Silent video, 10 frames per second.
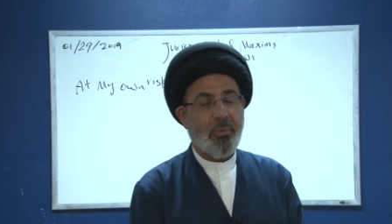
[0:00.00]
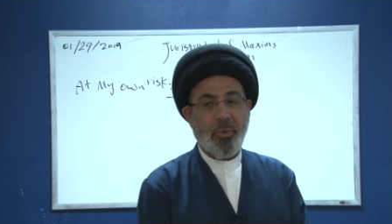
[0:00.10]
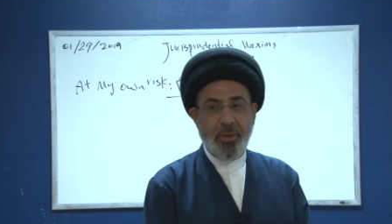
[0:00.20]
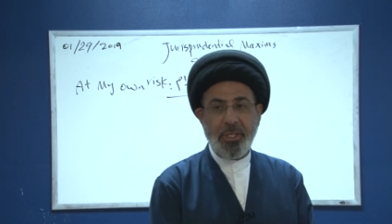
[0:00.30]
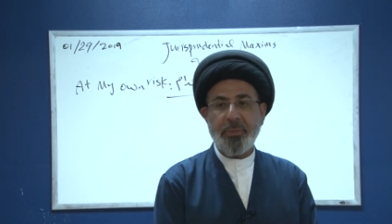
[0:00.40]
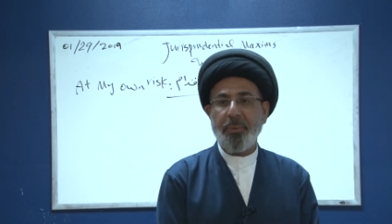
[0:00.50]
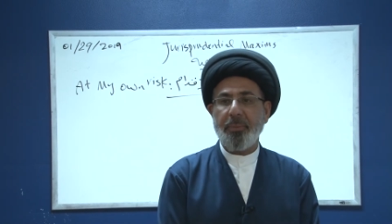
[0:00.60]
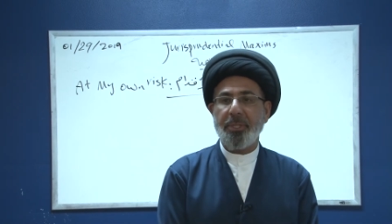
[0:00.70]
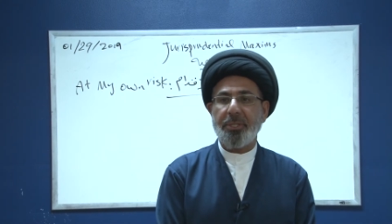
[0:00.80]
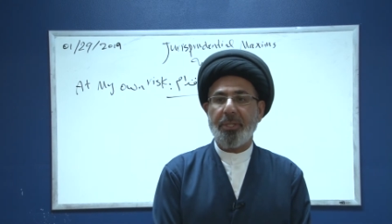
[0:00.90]
With his
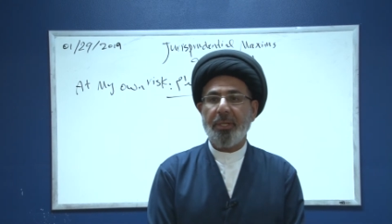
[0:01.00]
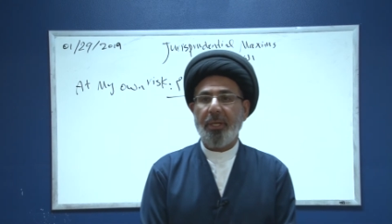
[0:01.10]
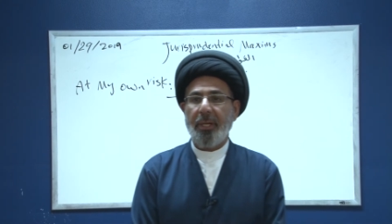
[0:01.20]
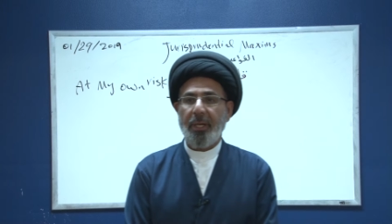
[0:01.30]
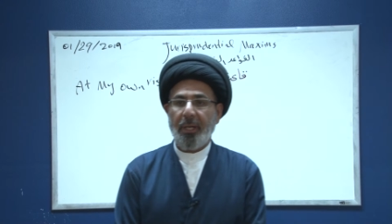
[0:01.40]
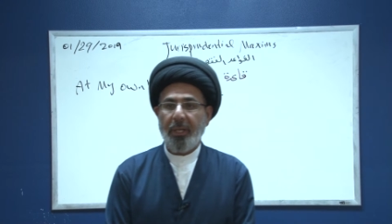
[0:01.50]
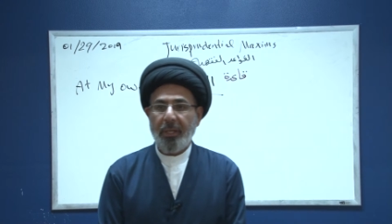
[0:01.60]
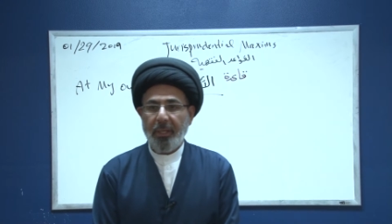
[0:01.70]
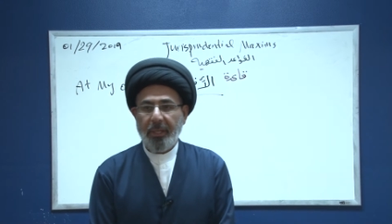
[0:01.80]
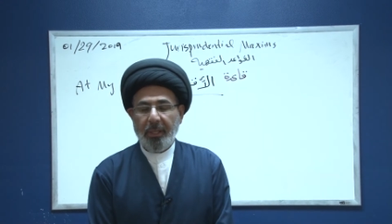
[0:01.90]
permission.
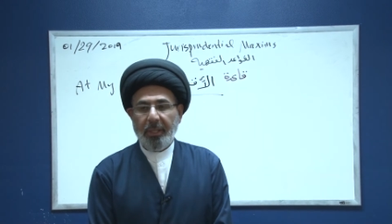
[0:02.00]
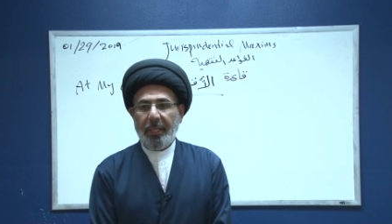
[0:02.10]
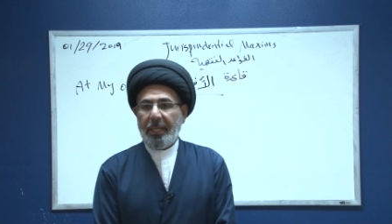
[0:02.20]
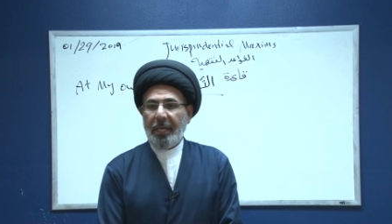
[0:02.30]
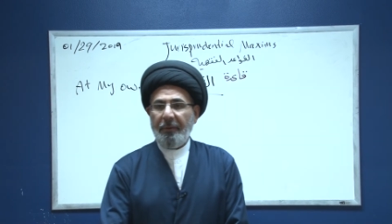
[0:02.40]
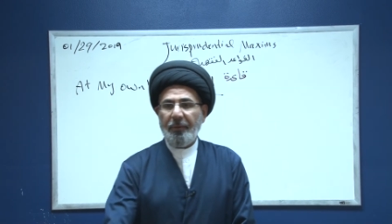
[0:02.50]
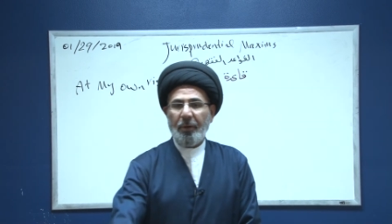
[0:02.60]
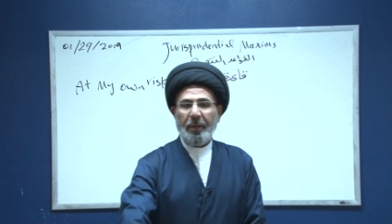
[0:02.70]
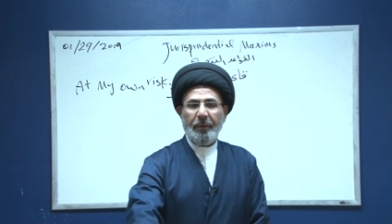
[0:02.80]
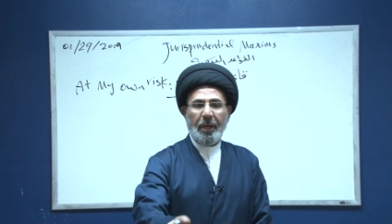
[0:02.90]
He gave you
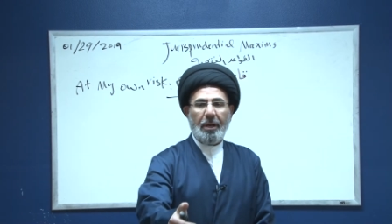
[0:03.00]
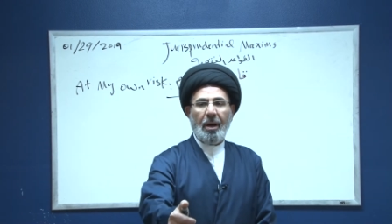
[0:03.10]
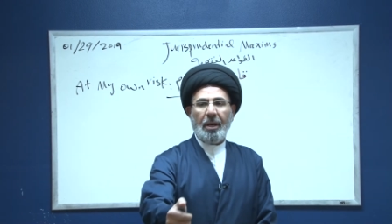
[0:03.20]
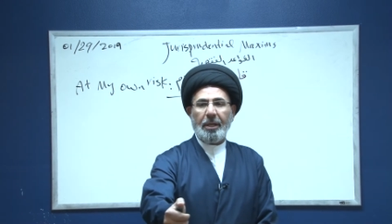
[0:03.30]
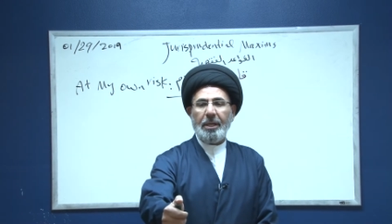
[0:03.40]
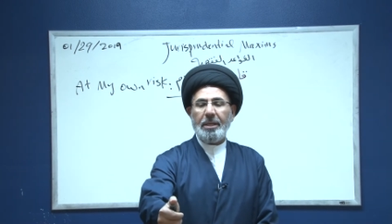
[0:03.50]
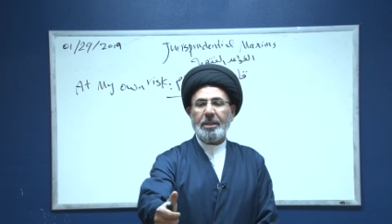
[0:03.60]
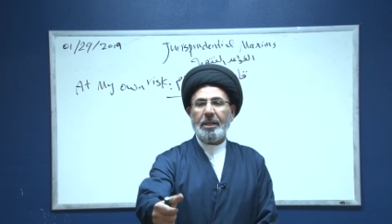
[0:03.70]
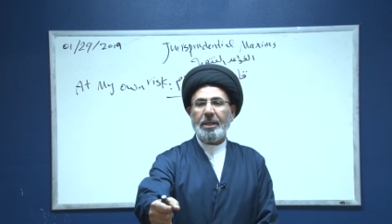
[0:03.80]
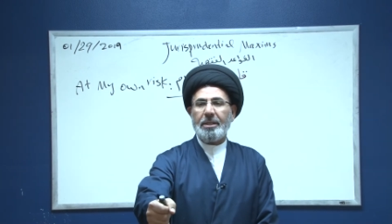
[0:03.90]
the car keys
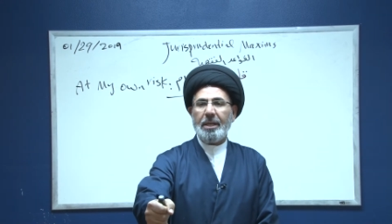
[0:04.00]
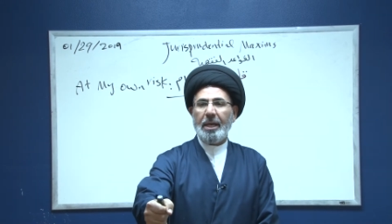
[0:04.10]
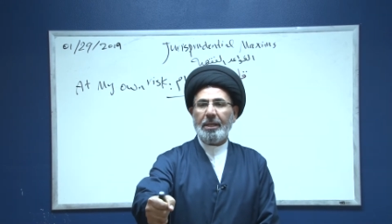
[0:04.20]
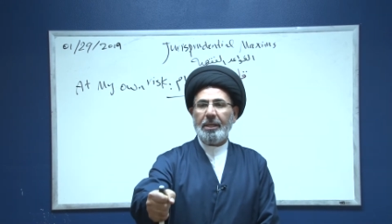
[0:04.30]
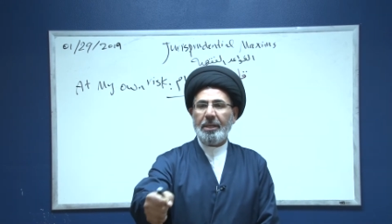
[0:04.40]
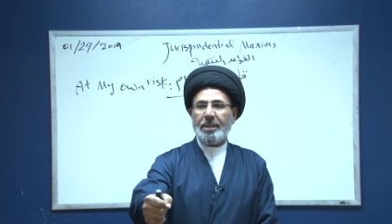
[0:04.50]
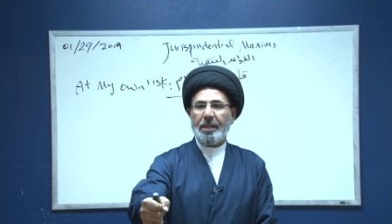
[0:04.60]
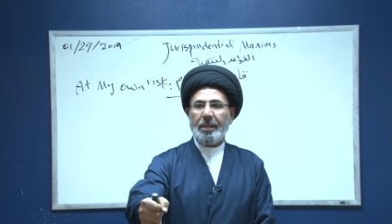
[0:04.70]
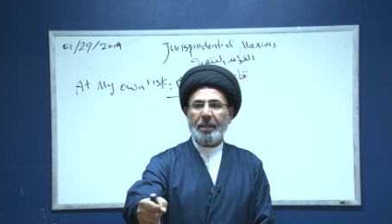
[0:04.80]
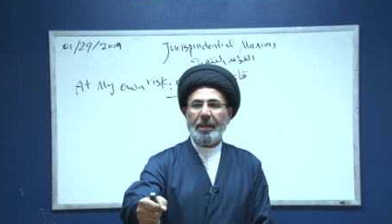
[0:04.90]
and he said, listen,